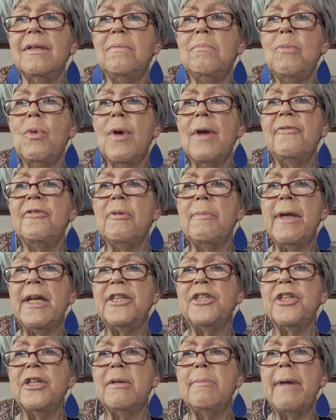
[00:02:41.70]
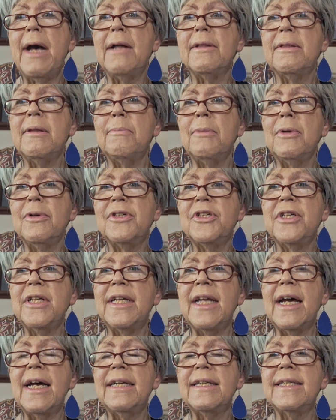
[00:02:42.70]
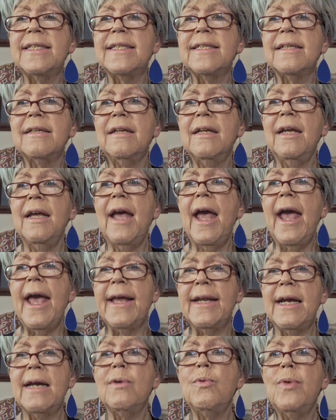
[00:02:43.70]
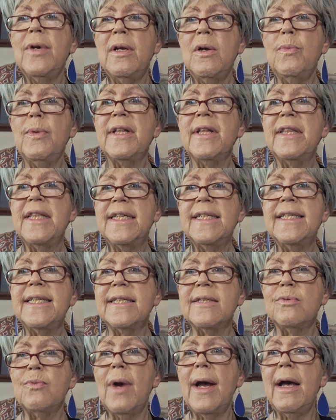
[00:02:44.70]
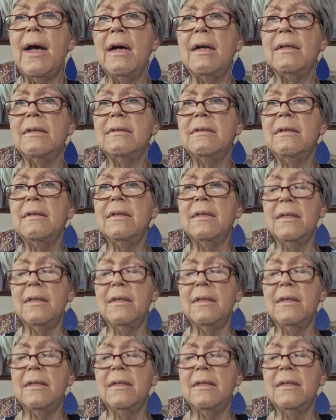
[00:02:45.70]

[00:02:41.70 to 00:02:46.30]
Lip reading: more information about the merchandise. And I will with this as well.